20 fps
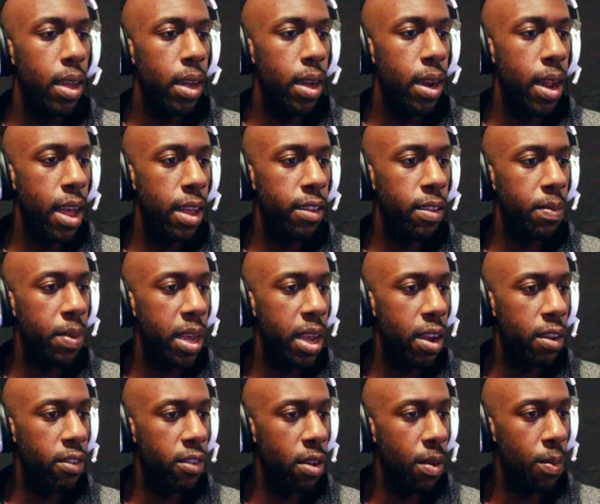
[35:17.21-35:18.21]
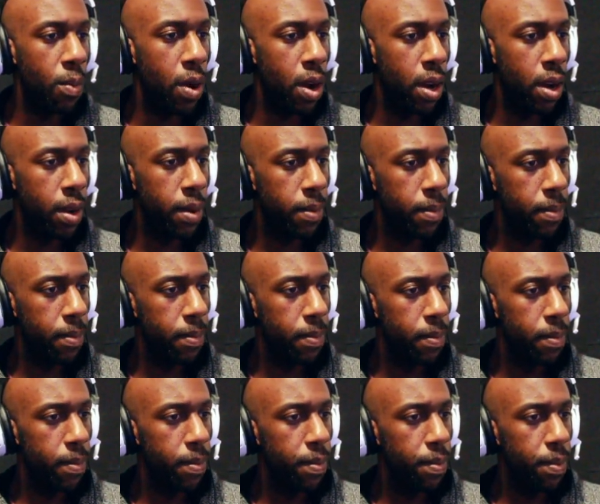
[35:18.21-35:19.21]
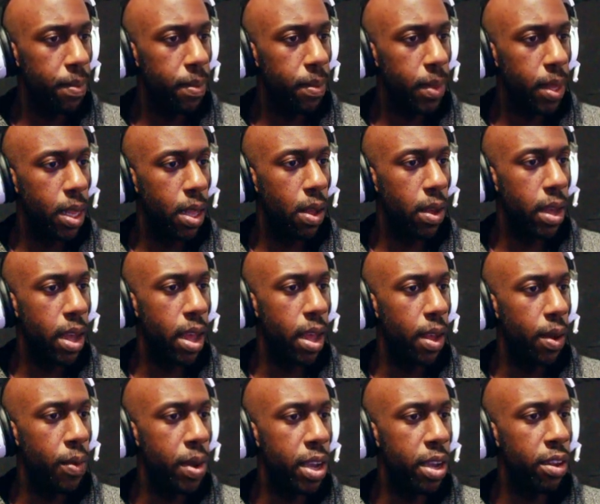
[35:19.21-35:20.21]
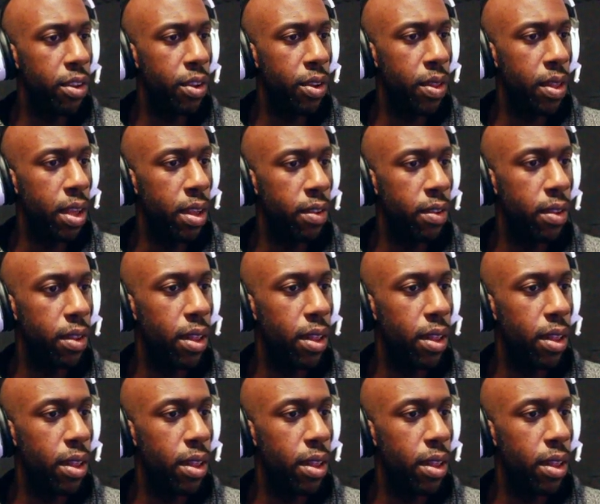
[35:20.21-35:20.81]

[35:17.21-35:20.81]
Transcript: It has to be here somewhere. Okay, we can do this.